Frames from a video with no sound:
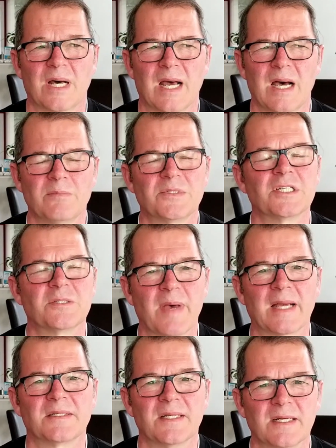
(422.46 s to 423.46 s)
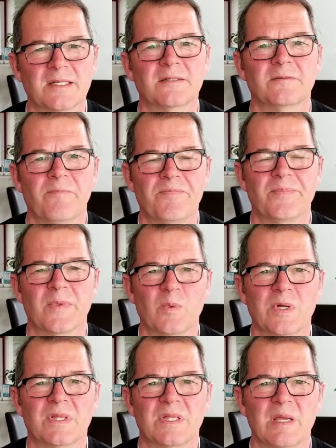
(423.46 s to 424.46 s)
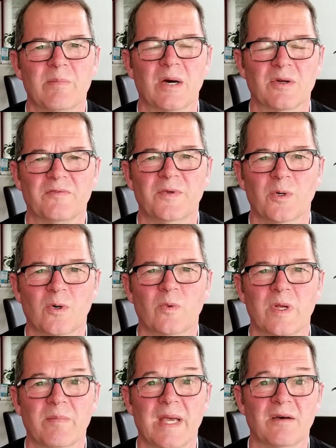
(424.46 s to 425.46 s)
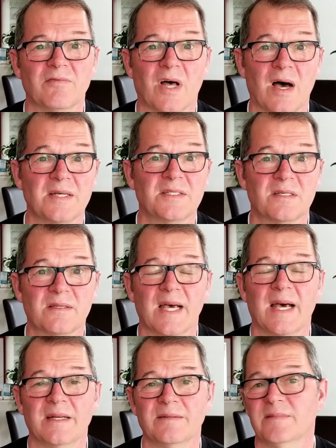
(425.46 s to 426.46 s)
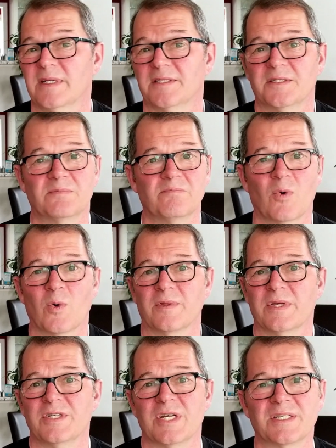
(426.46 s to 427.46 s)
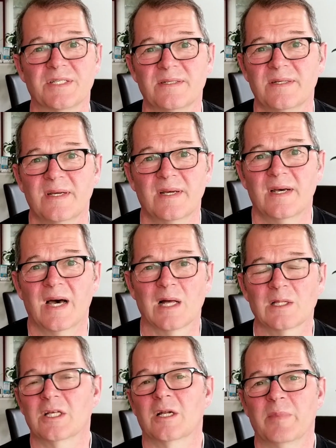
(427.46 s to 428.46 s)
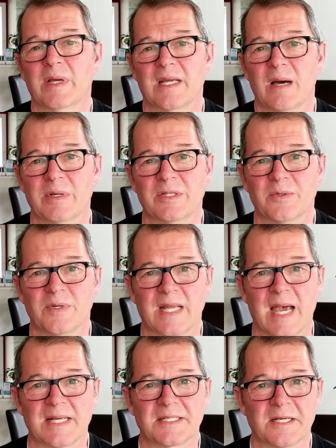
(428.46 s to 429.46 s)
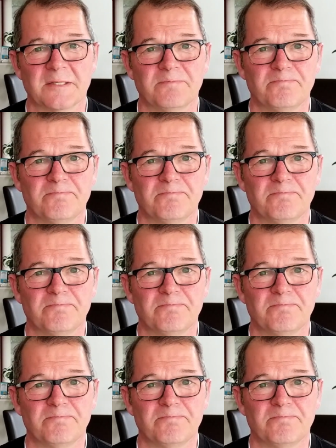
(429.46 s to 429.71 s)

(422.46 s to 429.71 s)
I'm suspecting with the amount of fuel we may have lost that it's more than just a little bit coming through a gasket.